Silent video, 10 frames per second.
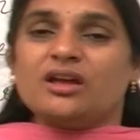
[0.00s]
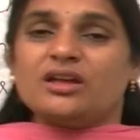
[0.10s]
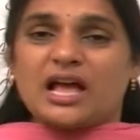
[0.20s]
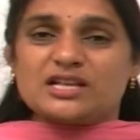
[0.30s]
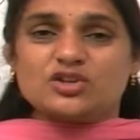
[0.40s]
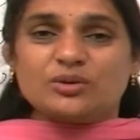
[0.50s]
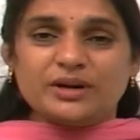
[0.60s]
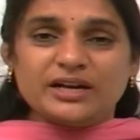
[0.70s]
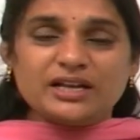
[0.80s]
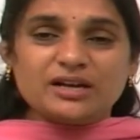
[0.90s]
as you are
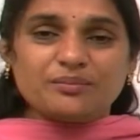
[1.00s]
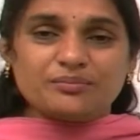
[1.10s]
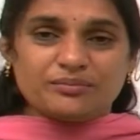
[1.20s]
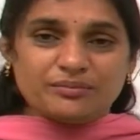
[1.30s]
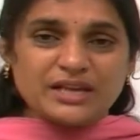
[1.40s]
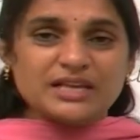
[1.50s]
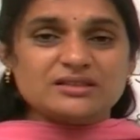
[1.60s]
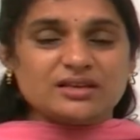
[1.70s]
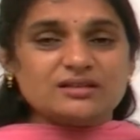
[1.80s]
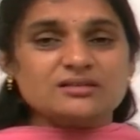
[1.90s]
building up many
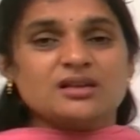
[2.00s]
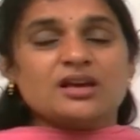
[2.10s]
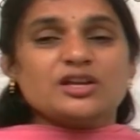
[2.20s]
things,